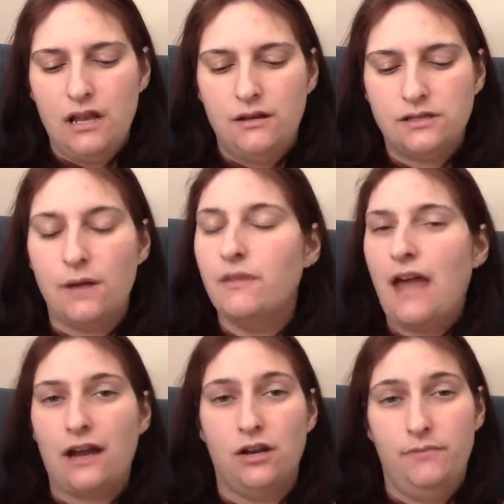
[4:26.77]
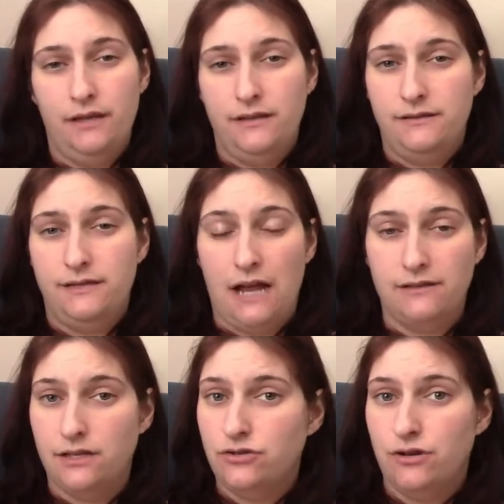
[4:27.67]
Some of that could be Down
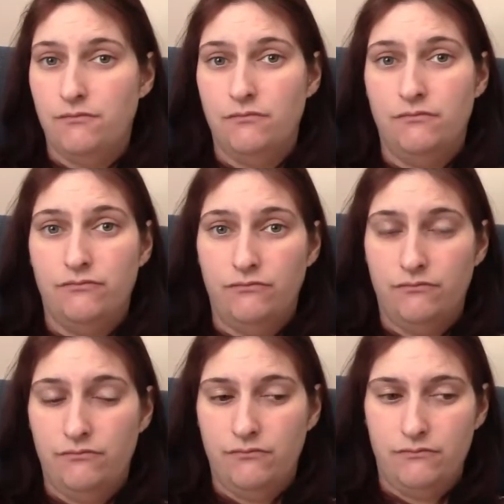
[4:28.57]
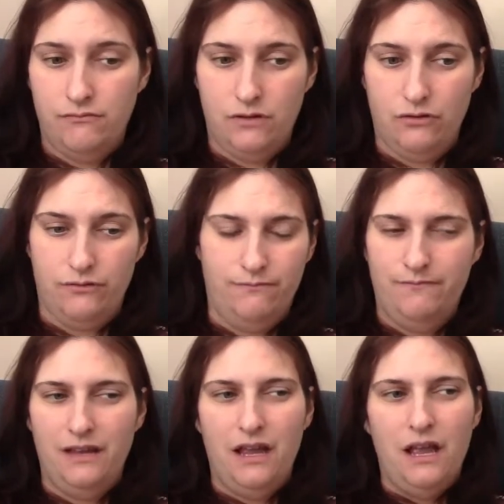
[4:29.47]
syndrome, or
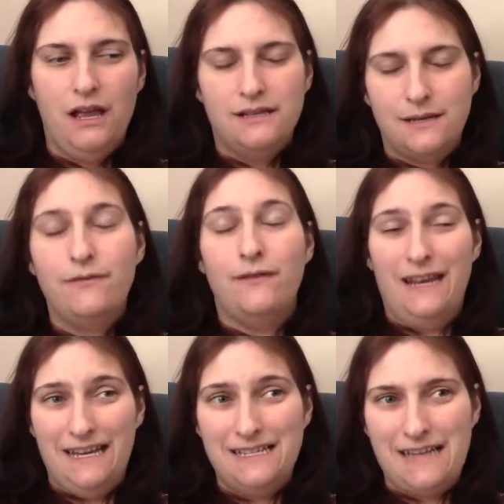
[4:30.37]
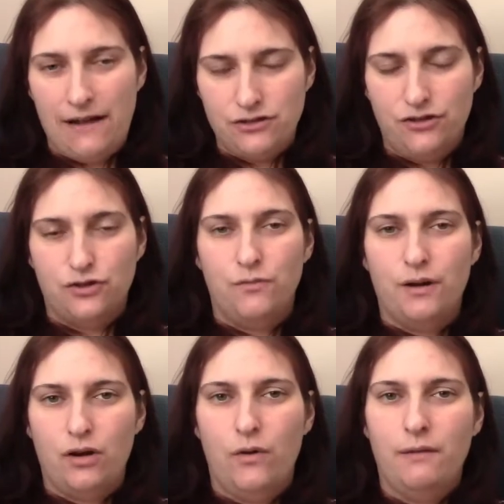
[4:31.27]
some of it is Down syndrome,
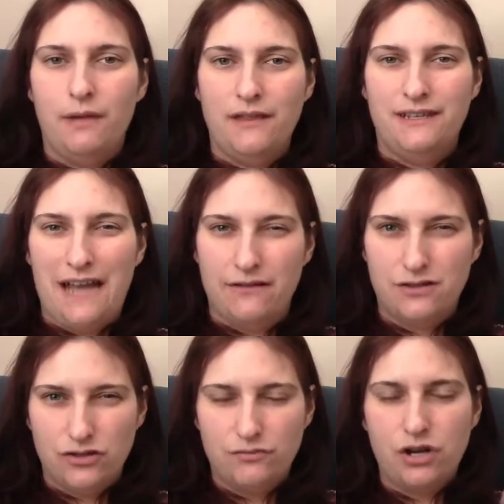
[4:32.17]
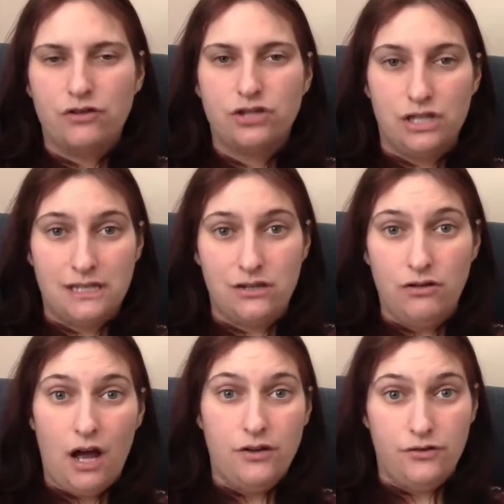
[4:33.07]
but going by the Down syndrome chart, she's
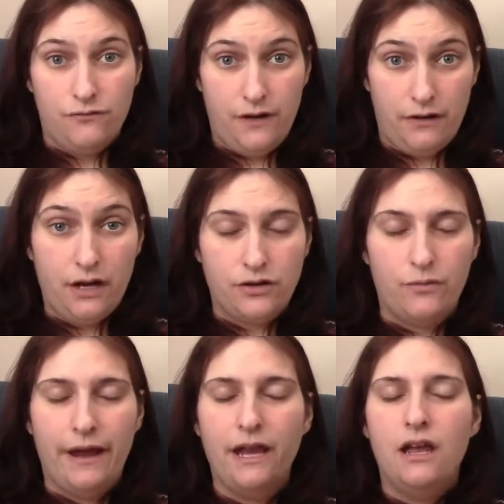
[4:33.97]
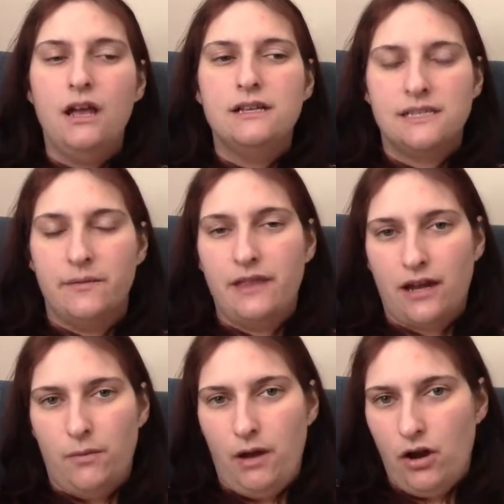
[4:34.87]
still very underweight. Some of
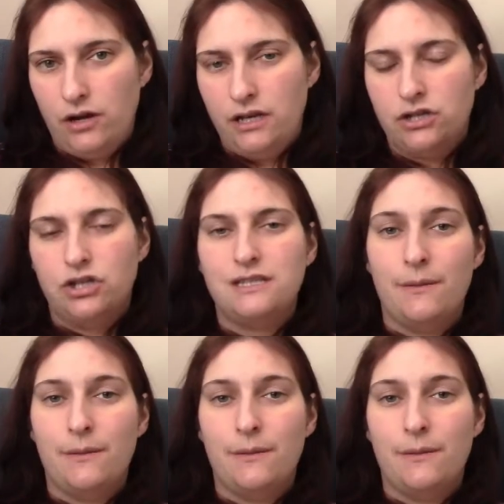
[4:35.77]
that could be heart condition.